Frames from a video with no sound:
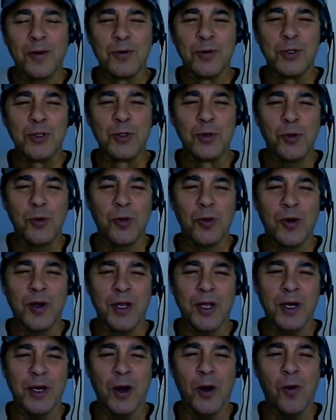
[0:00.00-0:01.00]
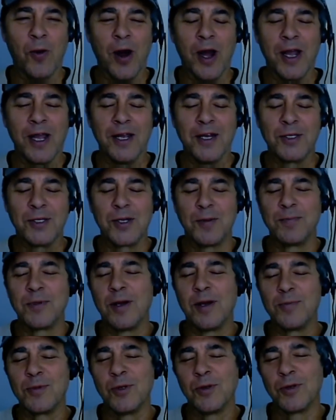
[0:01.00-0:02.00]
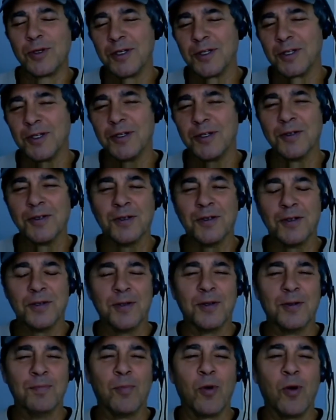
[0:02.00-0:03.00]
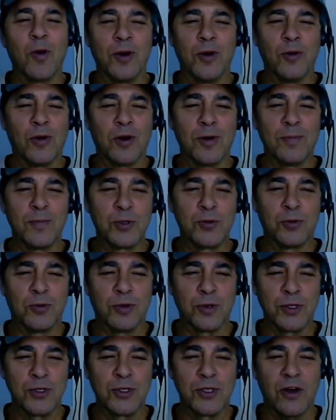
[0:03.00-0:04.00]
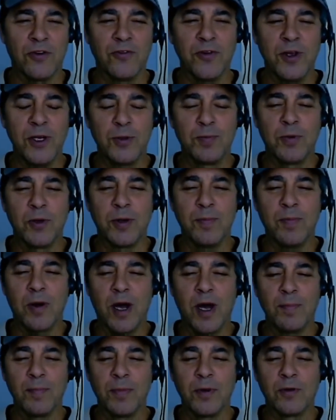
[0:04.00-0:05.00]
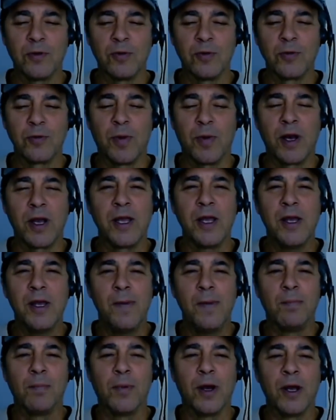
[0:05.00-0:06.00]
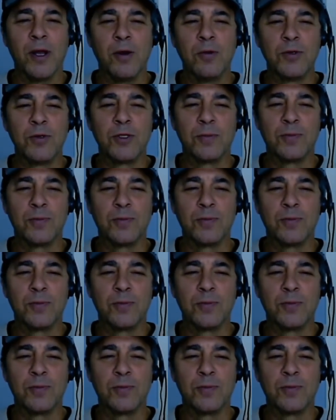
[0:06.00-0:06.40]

story. I sometimes look at the Martin Armstrong stuff. He's pretty popular with my own